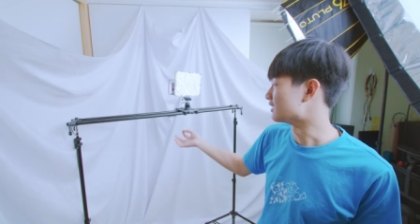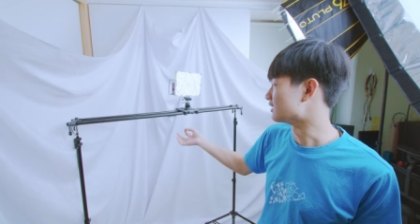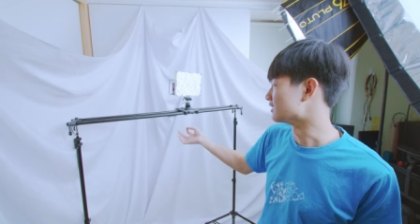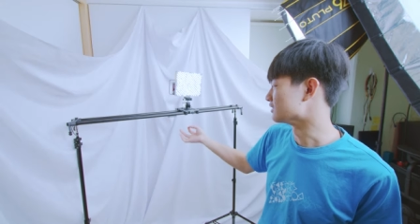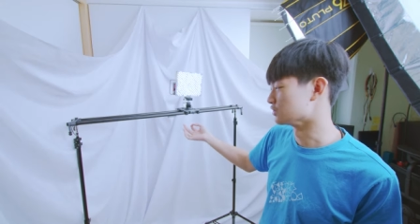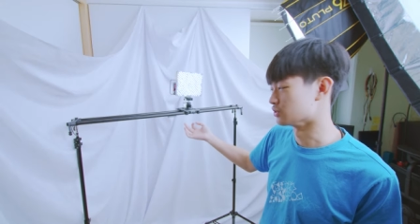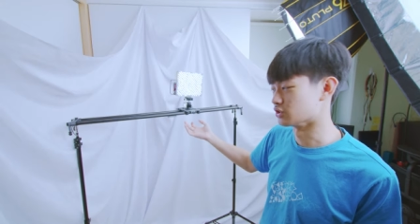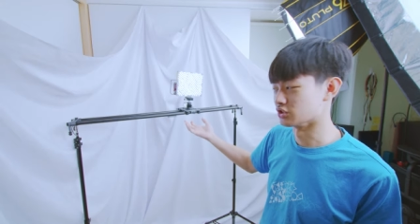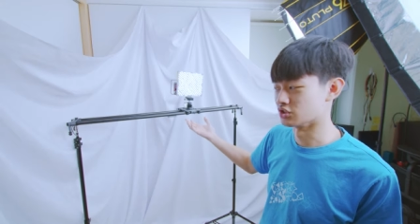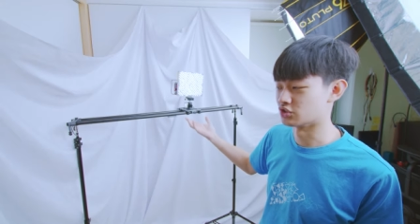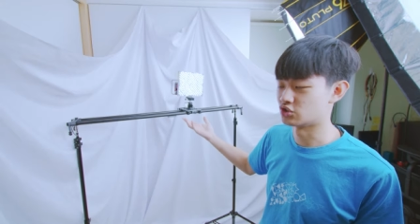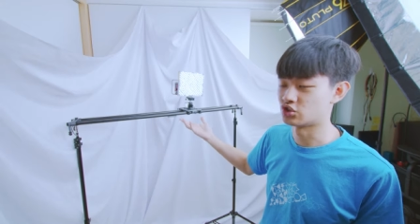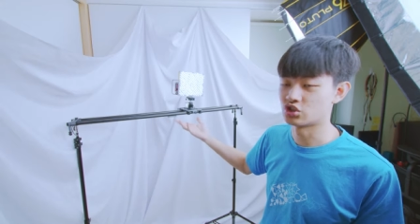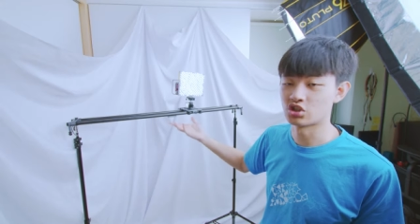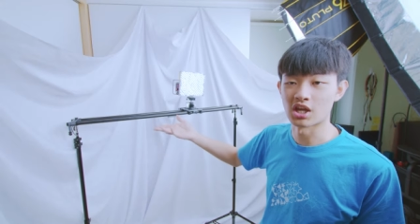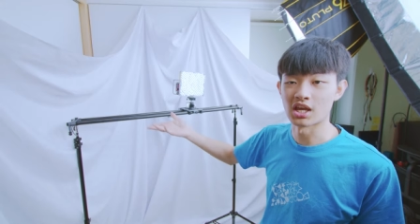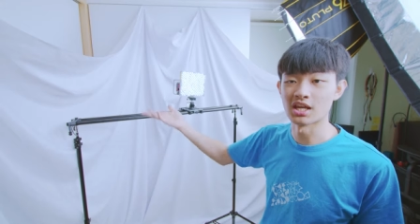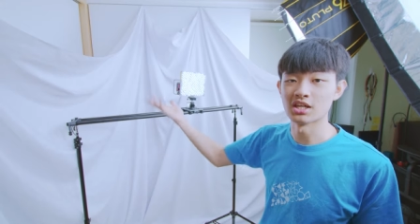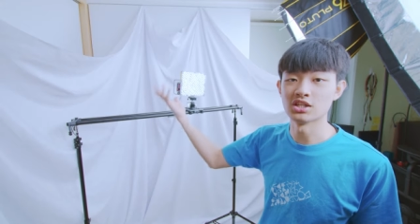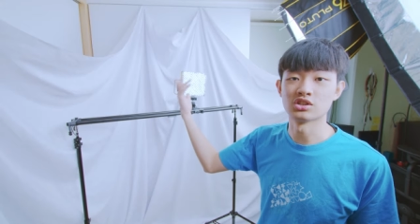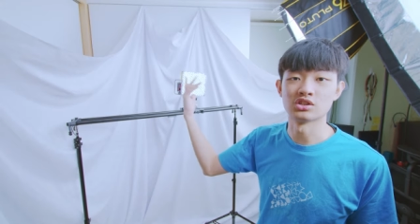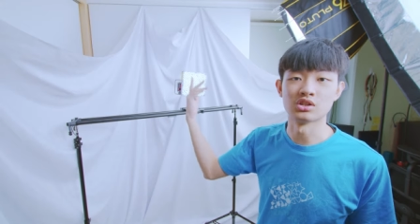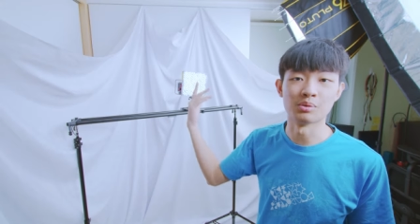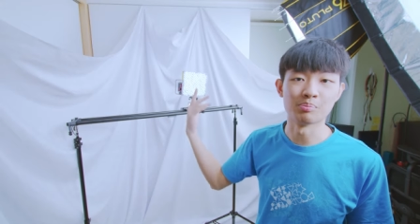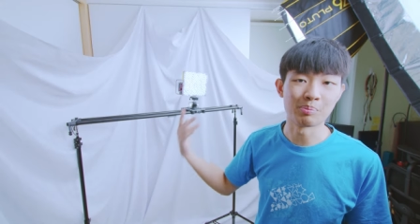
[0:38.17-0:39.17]
And just
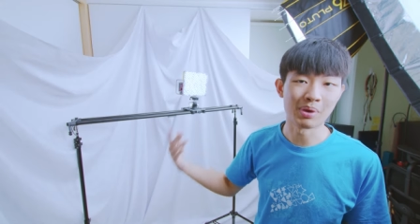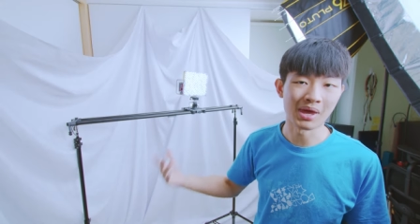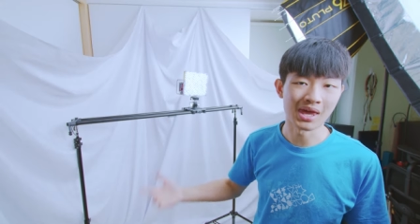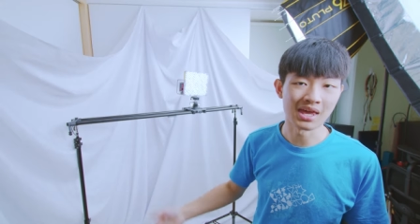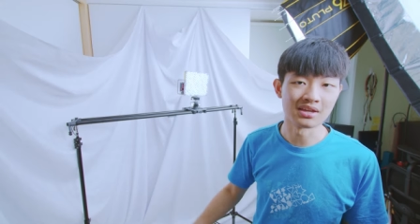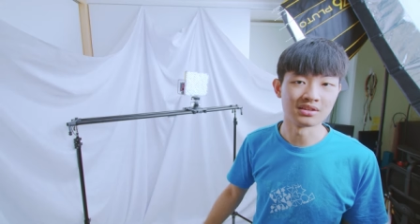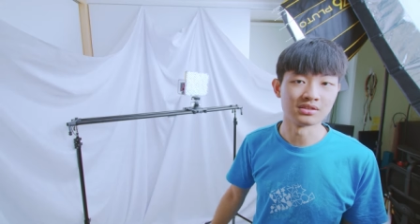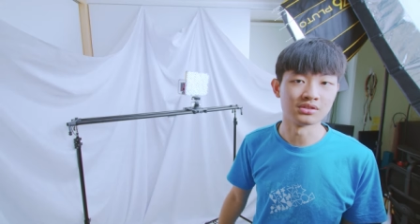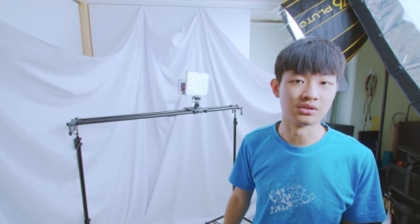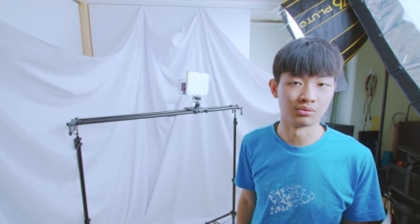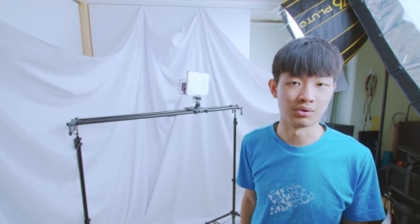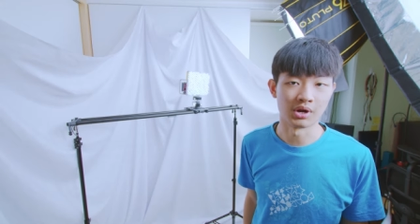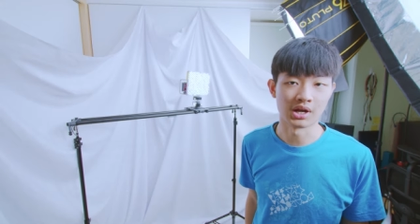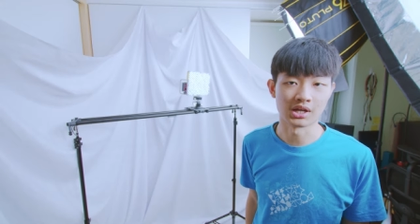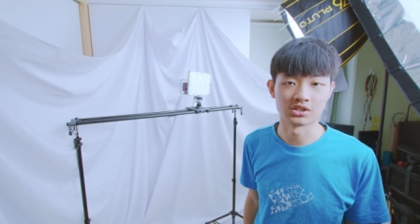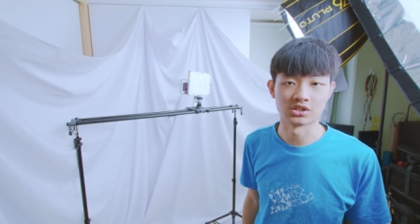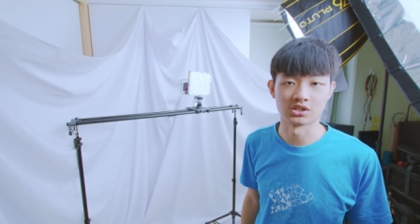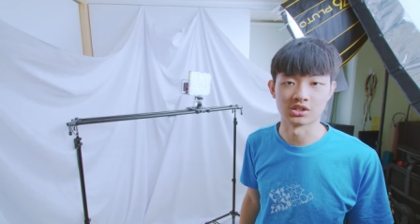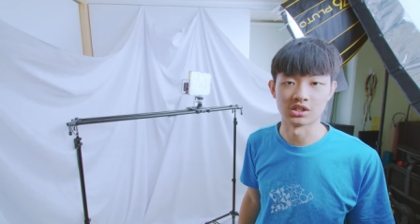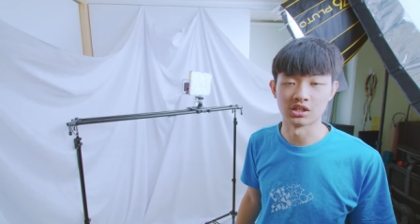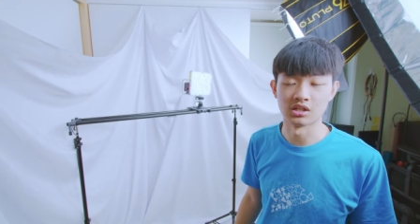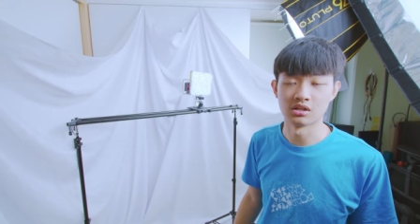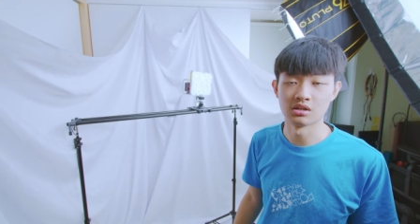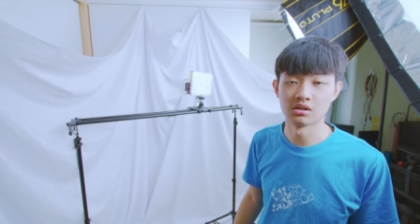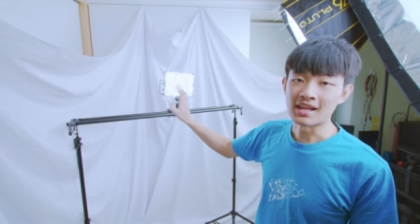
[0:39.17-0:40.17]
change the pan
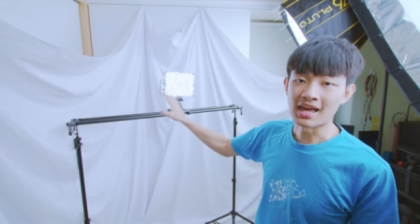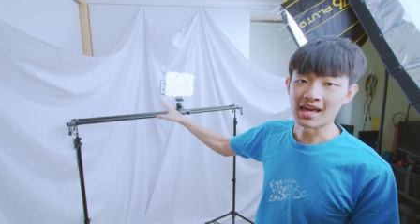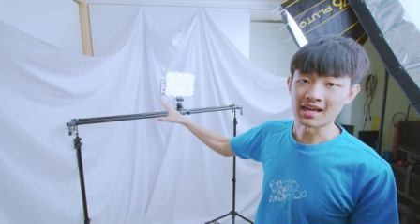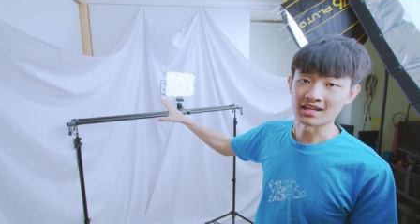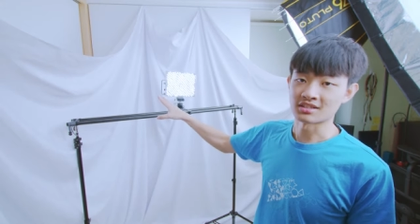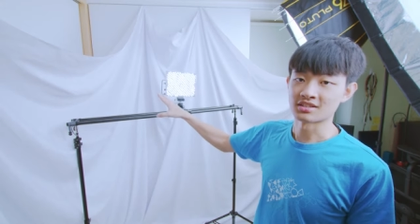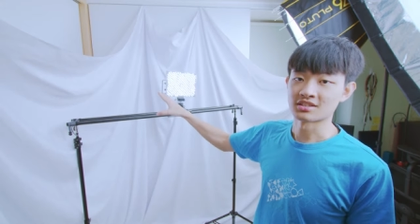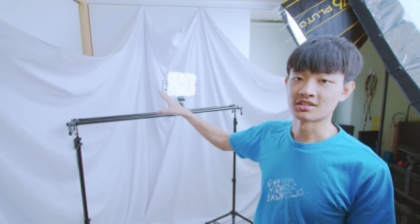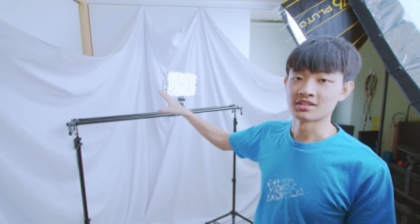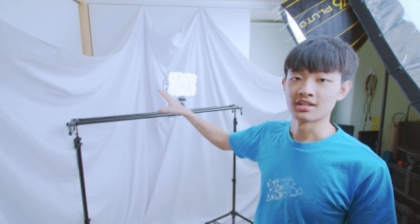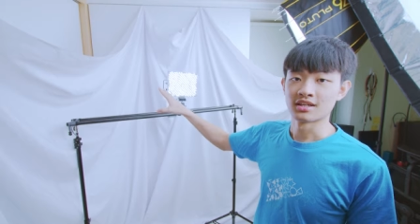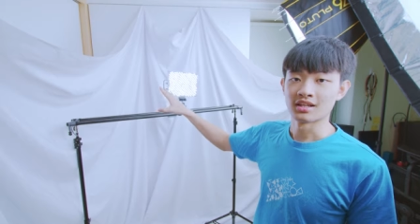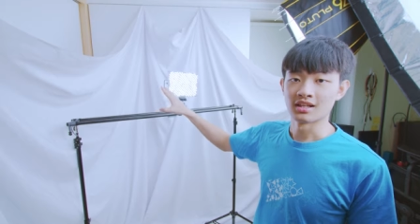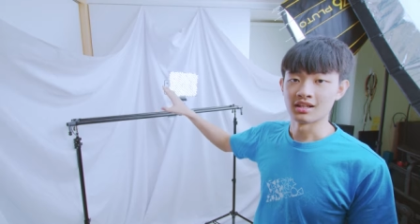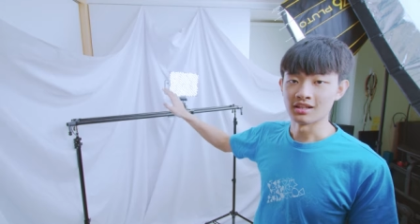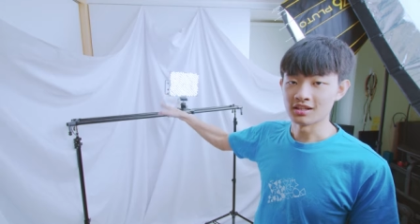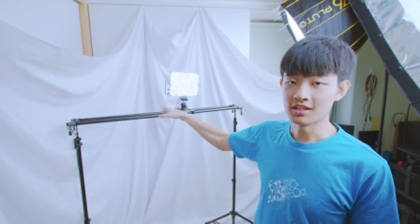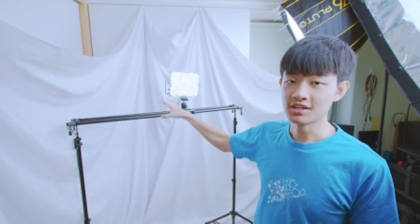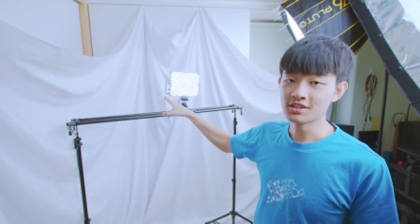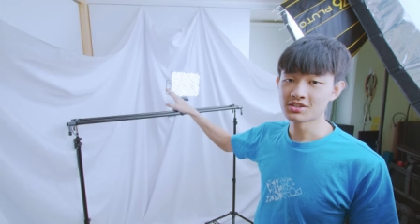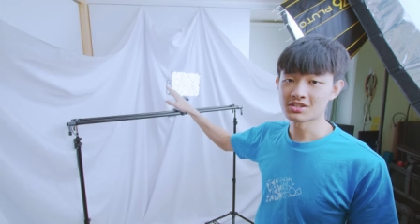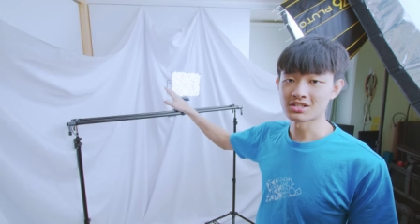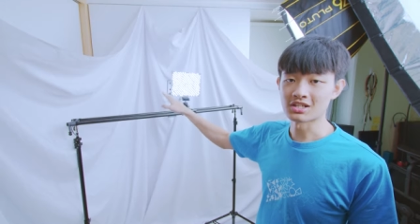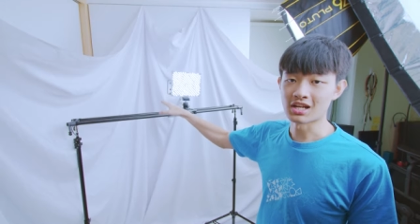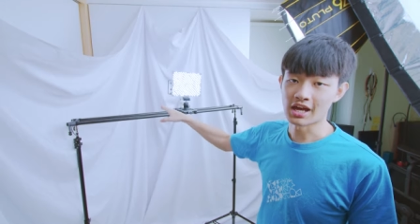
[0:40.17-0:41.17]
direction. Next,
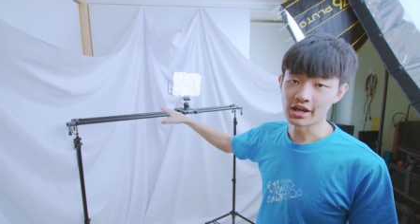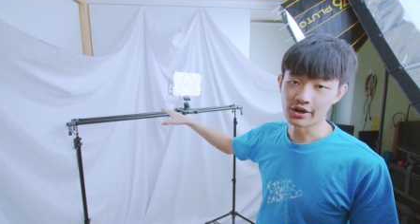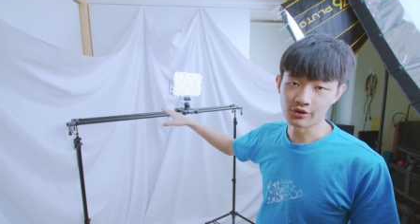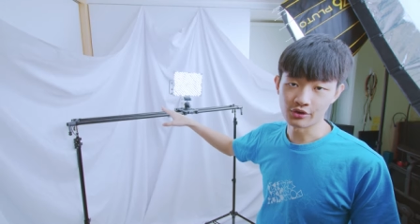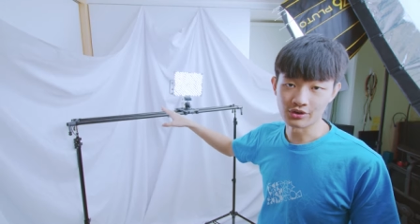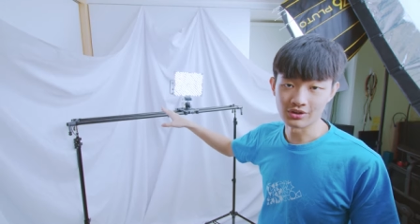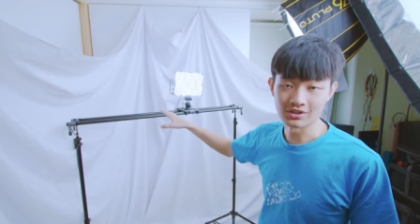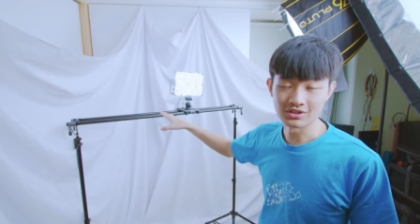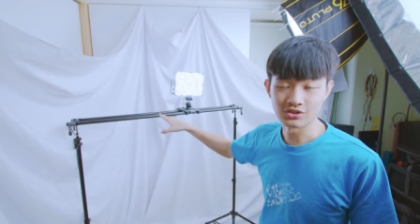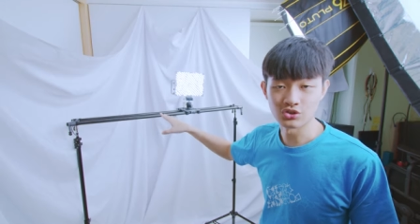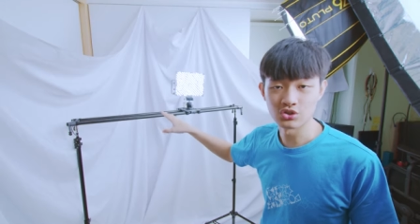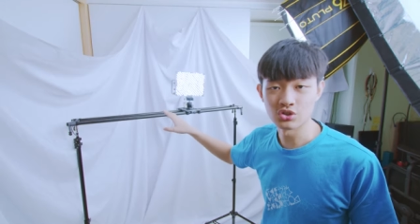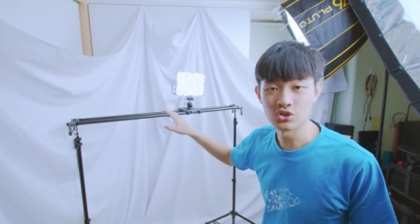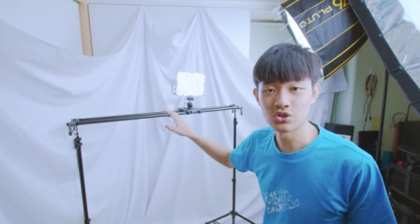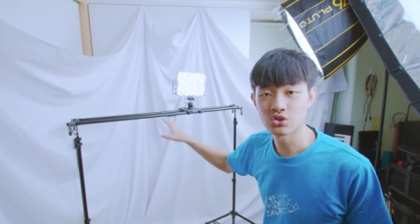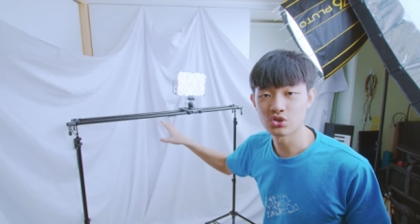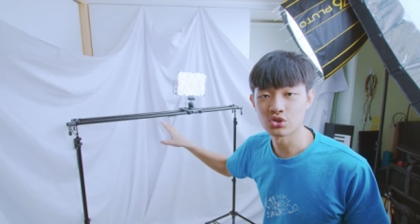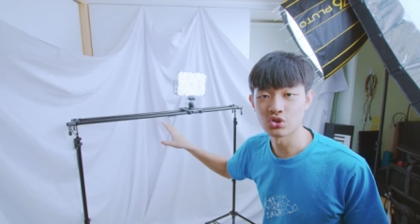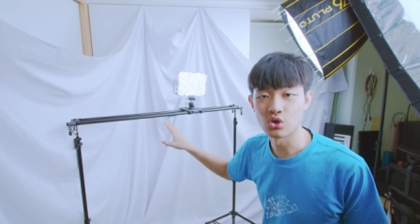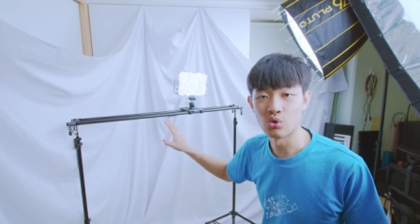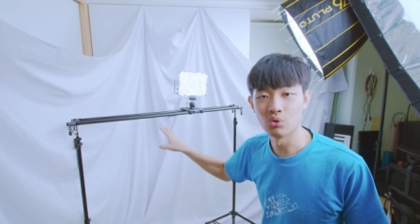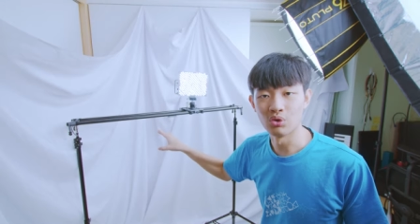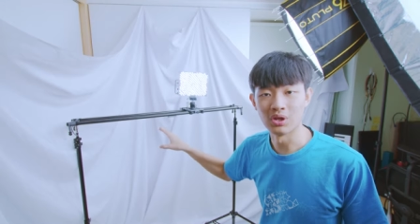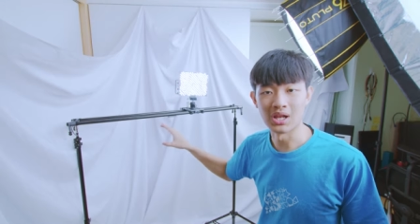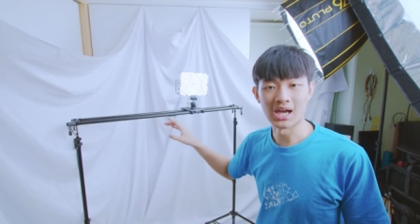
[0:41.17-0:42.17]
this slider is just
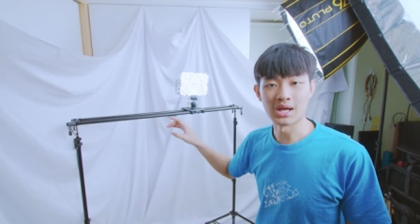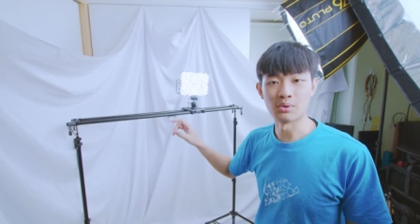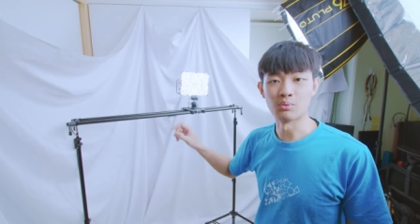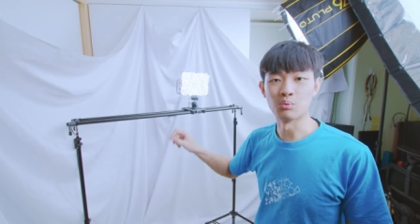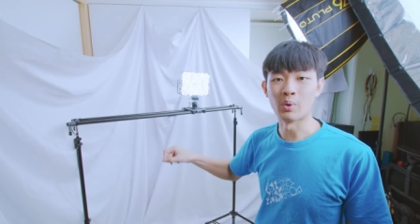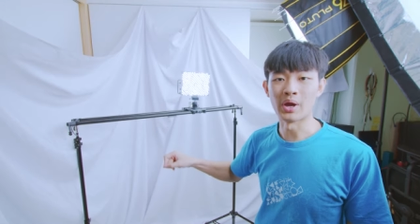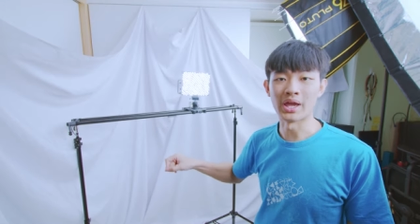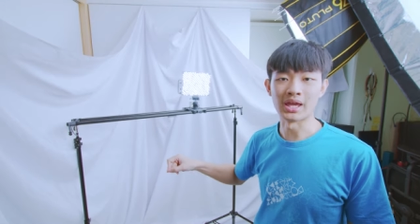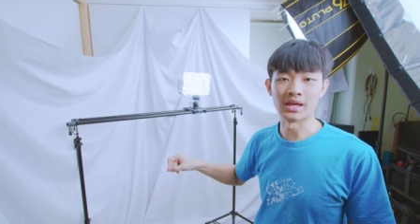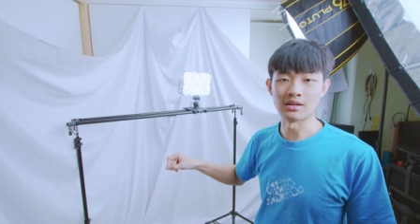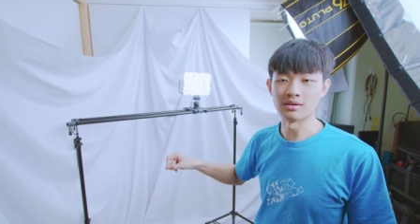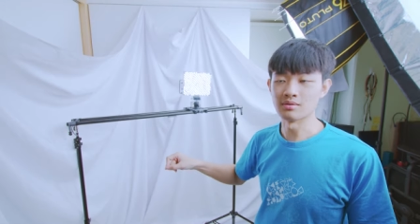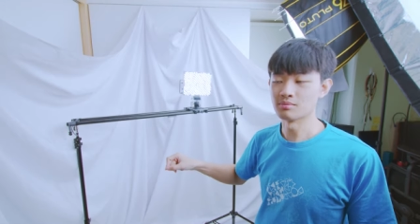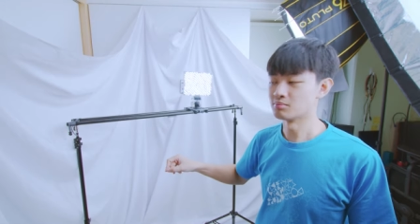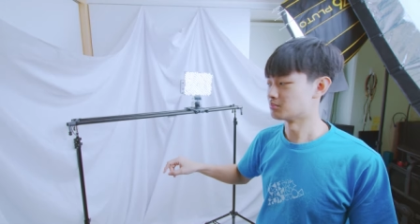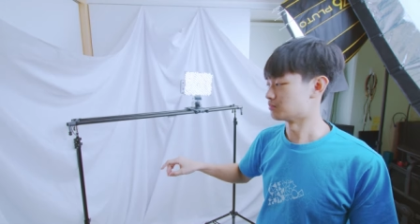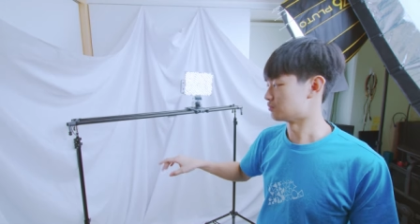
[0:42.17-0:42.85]
so lightweight.